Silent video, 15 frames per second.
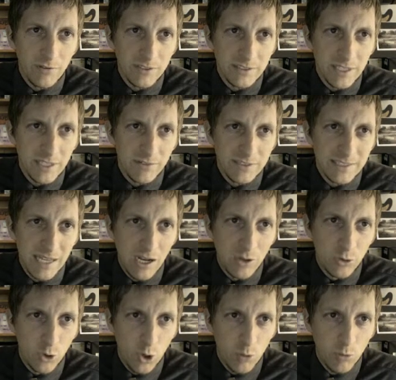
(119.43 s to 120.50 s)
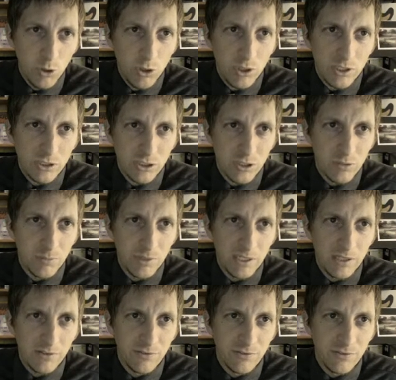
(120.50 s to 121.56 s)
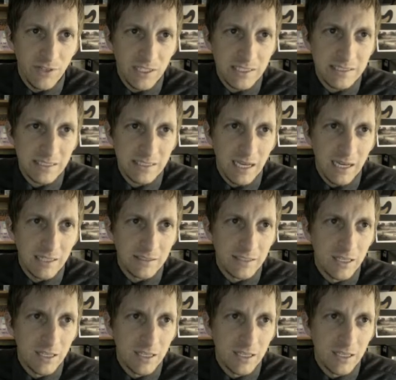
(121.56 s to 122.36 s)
instead of style normal, it's going to be a fixed size.